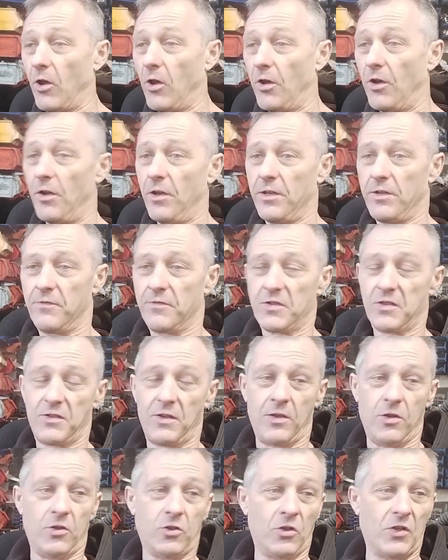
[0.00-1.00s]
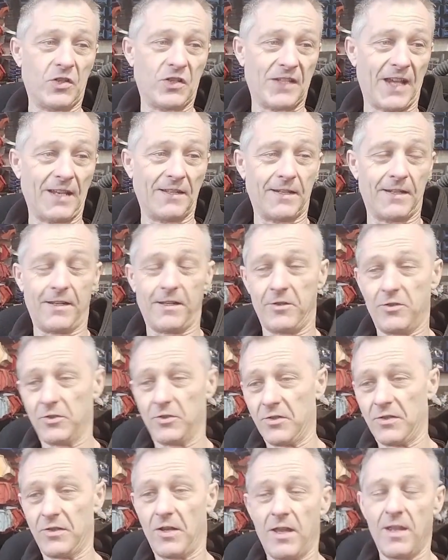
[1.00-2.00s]
Oh, you should have sanded it. You
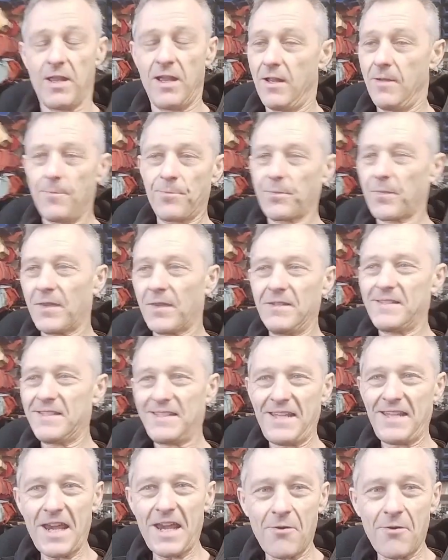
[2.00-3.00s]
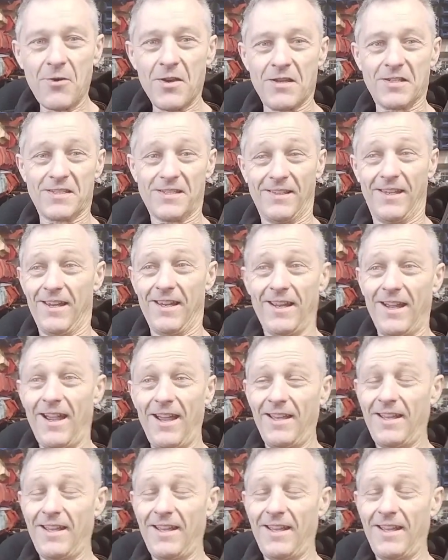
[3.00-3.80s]
should have. Seriously,